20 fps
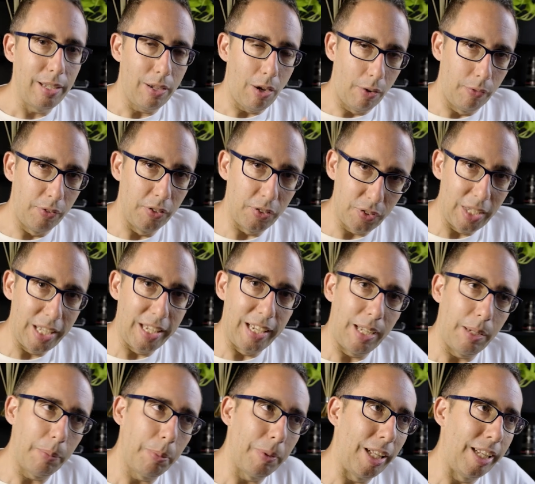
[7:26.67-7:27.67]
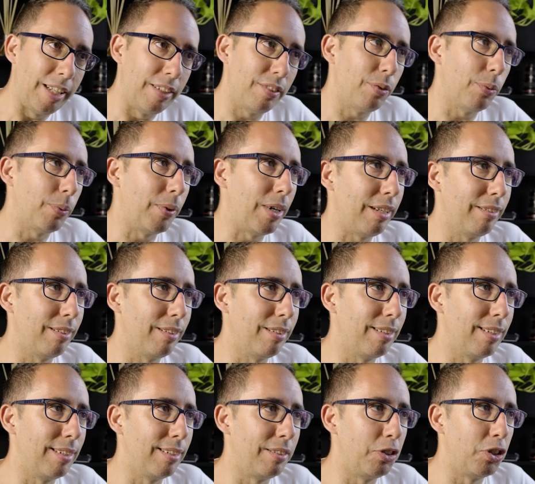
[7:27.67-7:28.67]
of a scenic place rather
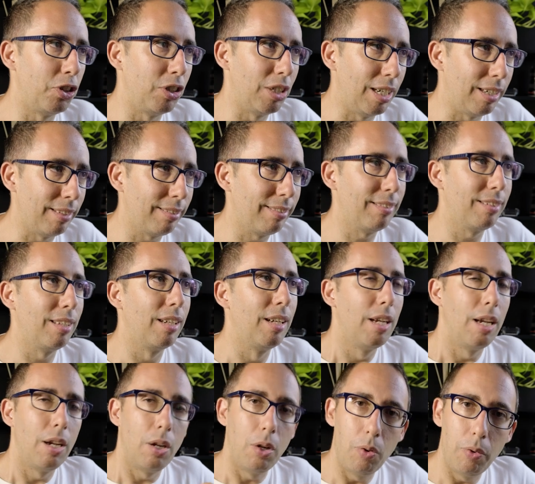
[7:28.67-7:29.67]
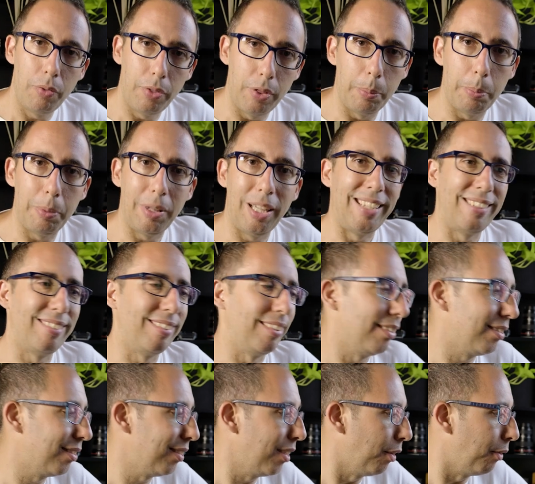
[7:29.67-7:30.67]
than just the place
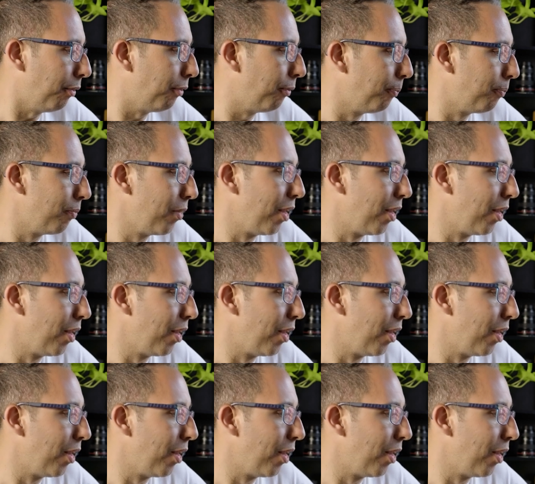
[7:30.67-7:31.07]
itself.